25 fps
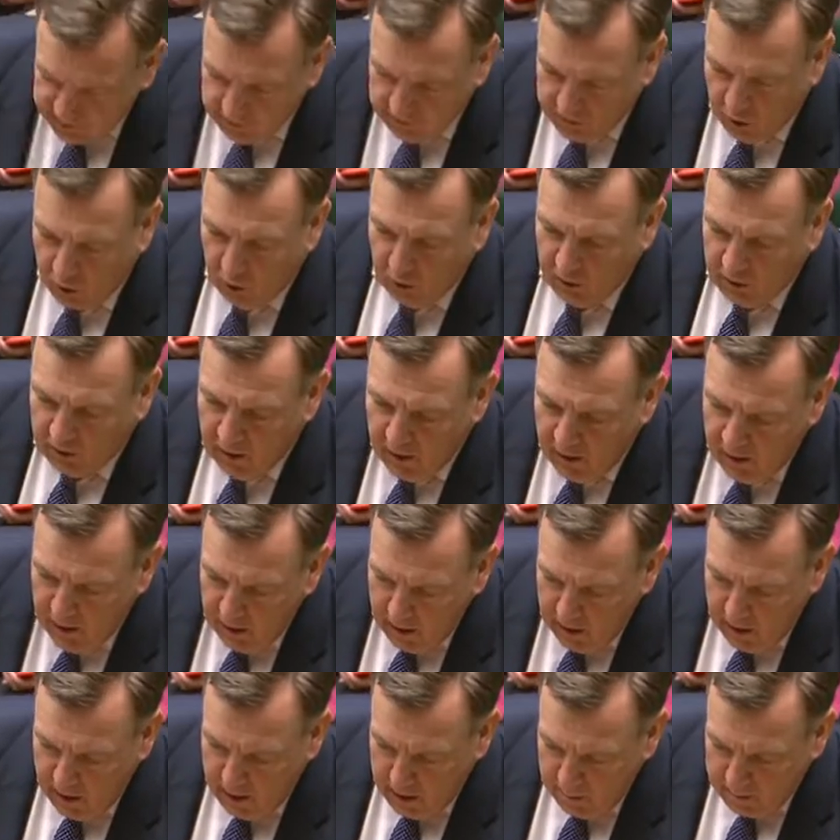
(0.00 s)
of all.
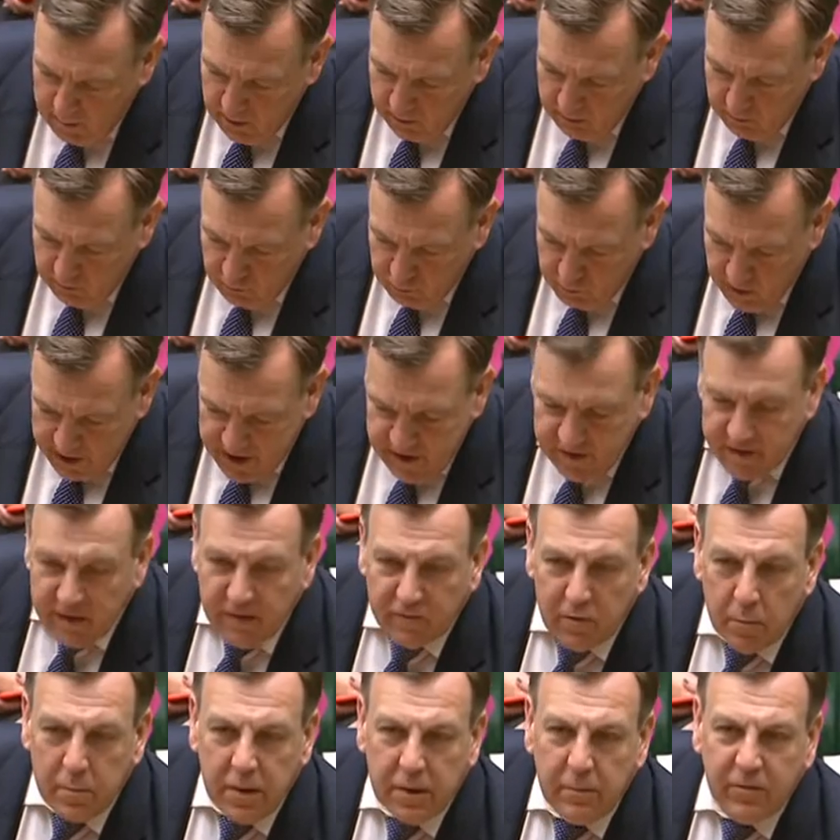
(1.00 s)
Um, raiding
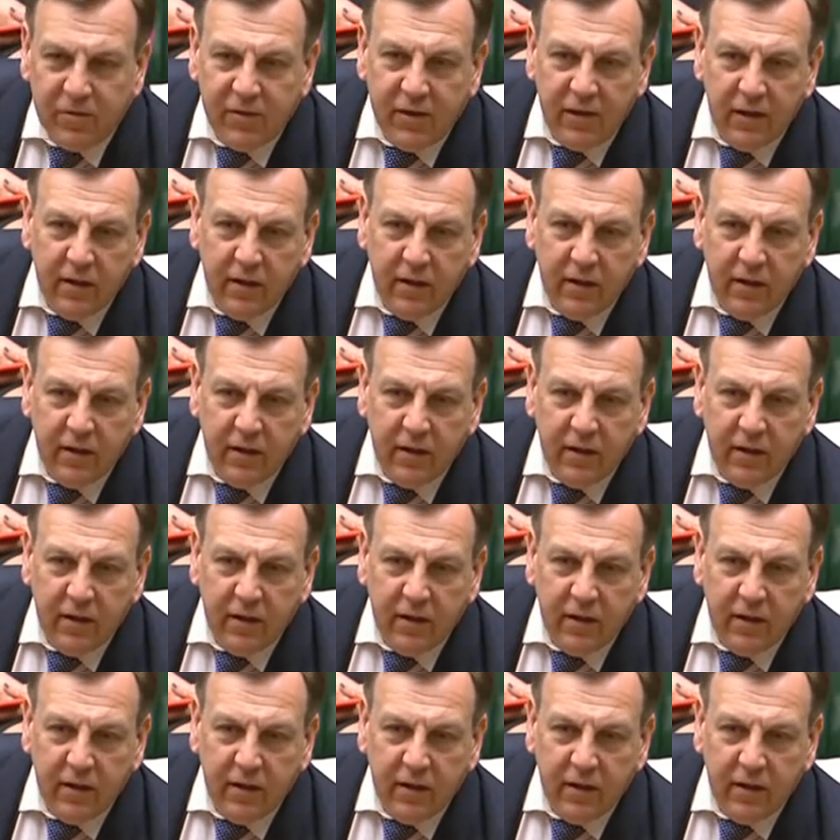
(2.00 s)
the BBC